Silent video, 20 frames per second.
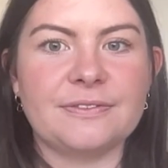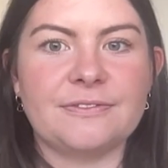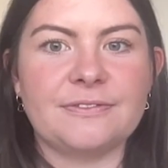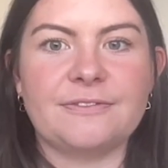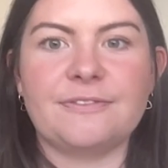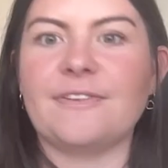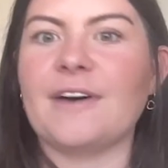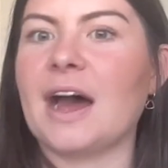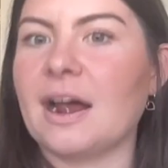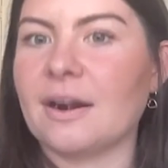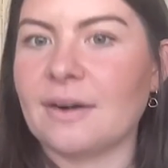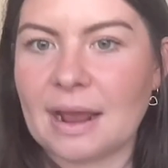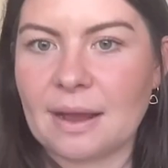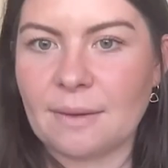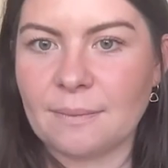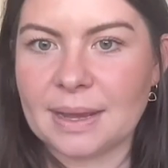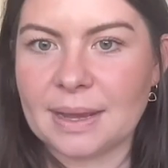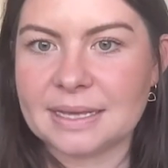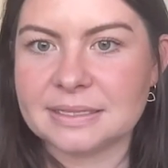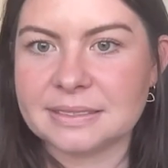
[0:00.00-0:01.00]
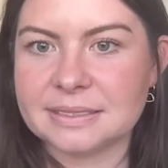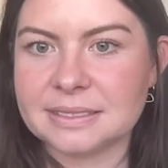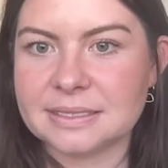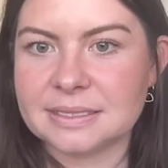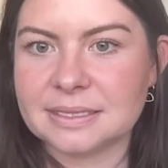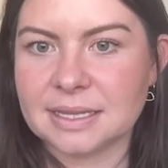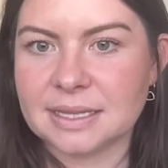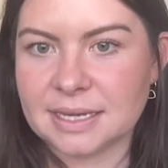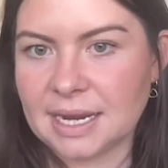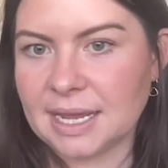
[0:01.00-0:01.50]
far outweighs
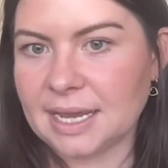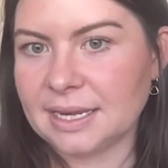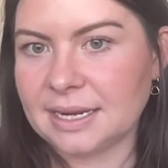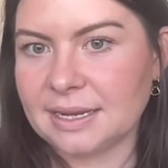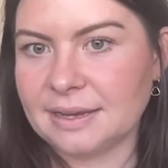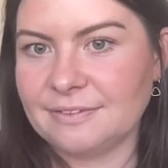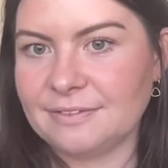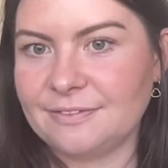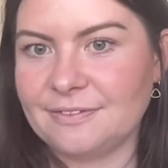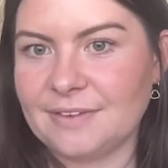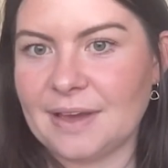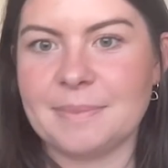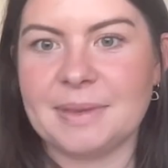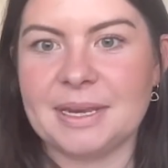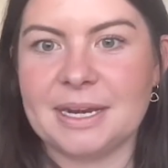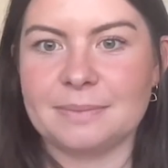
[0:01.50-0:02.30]
the negative. I mean,